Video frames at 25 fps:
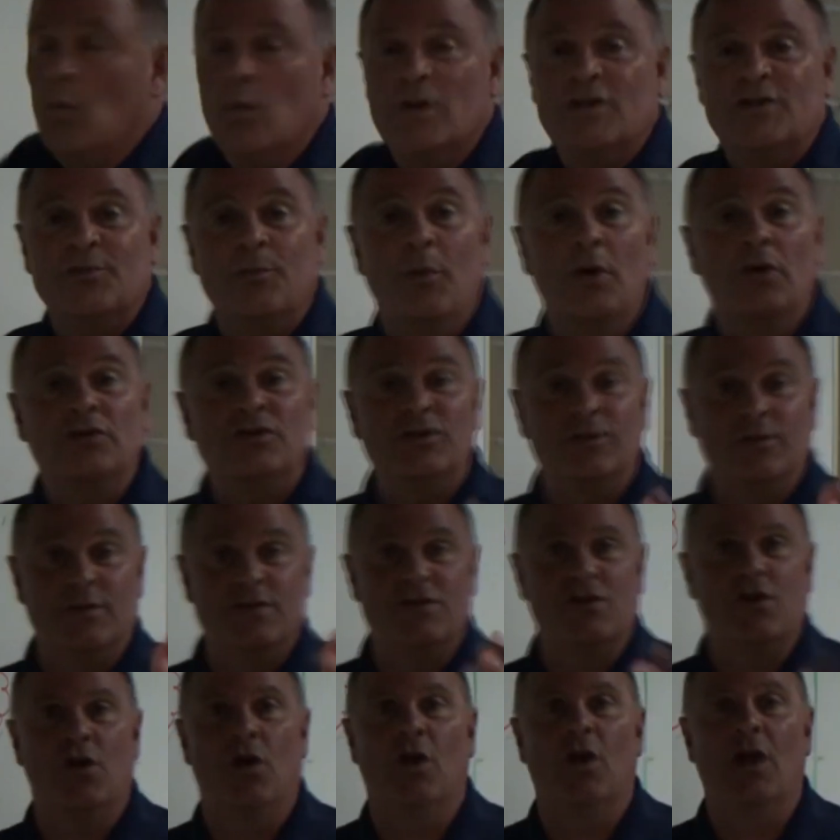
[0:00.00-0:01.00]
which most of
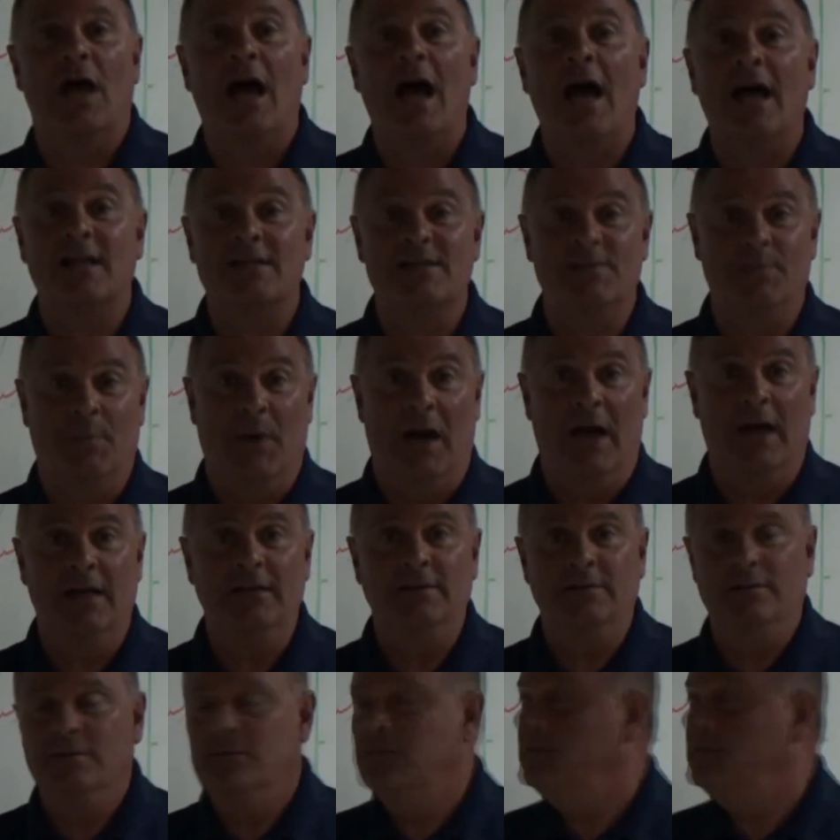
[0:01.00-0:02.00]
us call a hot spot,